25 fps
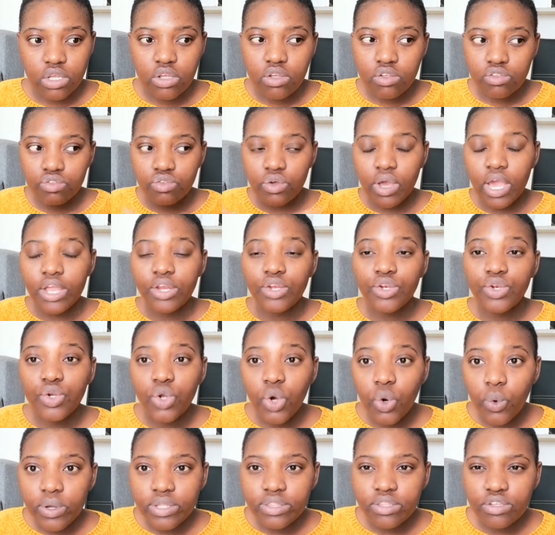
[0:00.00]
So I
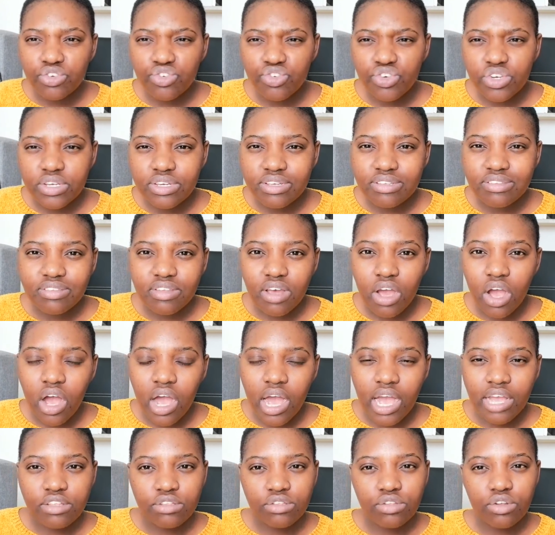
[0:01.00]
know what the triggers are.
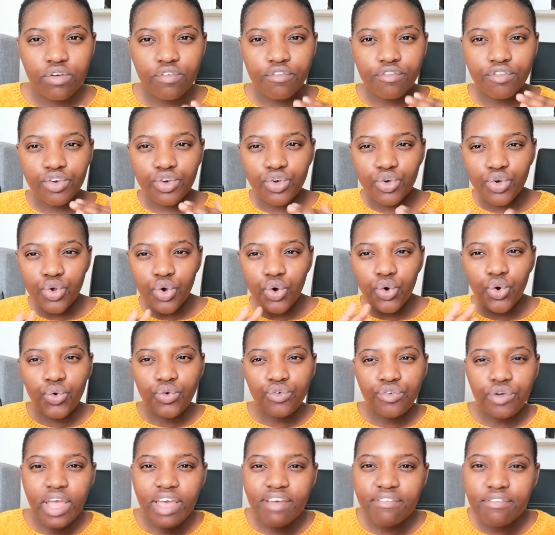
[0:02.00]
I sort of
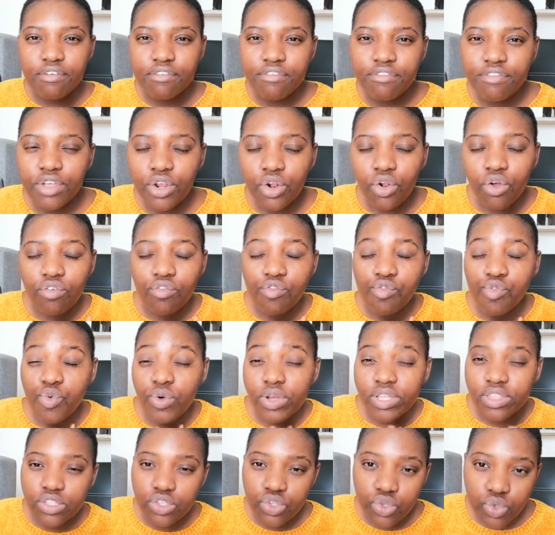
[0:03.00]
have a feel of
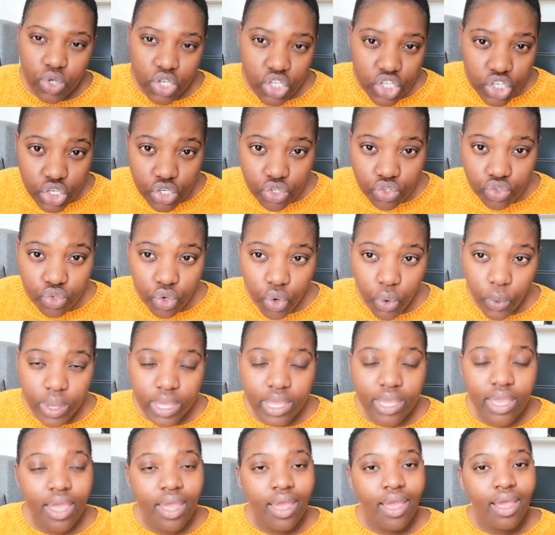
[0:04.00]
where this question is going.